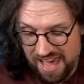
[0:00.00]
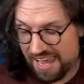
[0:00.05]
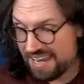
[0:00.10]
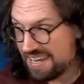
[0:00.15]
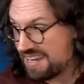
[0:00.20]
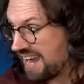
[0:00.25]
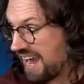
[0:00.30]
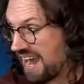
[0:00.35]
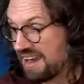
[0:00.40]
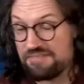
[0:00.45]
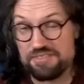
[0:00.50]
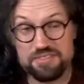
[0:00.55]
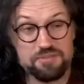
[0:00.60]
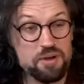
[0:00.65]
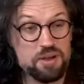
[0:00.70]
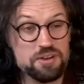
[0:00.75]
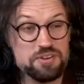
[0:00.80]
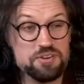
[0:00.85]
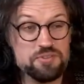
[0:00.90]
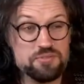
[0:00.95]
Hey, if
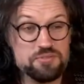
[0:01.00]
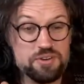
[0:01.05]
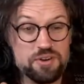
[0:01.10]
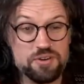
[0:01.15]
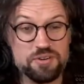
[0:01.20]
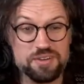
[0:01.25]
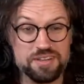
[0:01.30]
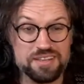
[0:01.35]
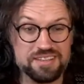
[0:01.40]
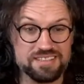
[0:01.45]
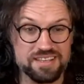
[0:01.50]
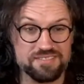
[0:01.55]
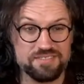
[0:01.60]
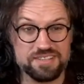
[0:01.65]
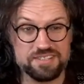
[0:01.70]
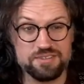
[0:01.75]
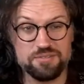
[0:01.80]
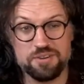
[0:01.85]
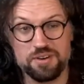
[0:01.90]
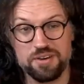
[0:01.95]
there are no noise, if
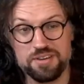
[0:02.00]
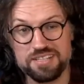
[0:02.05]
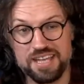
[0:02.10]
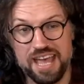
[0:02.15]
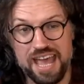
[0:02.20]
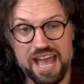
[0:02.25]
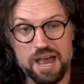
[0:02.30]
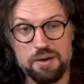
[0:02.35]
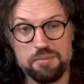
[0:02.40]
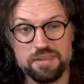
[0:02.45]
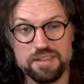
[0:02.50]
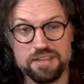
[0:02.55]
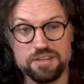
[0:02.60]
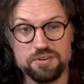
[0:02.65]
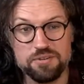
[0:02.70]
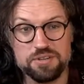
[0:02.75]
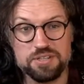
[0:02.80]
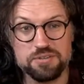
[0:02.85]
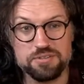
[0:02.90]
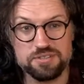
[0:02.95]
there's no noise, how will they
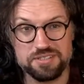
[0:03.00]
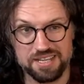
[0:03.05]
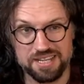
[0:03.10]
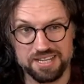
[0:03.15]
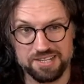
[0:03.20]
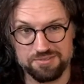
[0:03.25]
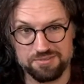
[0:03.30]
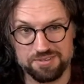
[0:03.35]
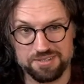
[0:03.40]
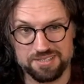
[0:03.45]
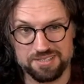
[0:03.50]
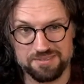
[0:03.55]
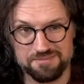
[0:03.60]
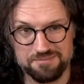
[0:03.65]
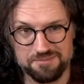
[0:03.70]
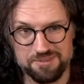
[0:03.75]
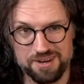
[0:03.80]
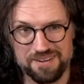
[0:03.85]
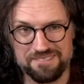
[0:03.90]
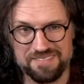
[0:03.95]
know you're dangerous?
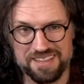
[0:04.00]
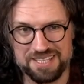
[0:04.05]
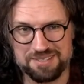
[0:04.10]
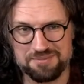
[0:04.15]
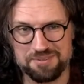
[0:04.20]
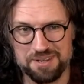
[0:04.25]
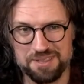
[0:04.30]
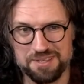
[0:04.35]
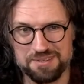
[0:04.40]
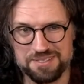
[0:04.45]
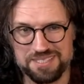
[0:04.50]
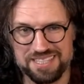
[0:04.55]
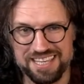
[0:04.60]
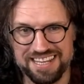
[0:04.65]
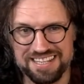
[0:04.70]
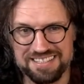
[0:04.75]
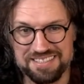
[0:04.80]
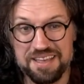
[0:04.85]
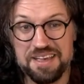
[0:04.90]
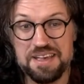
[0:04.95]
Right, that's one of those
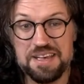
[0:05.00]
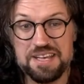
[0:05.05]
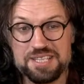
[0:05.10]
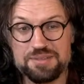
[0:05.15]
things.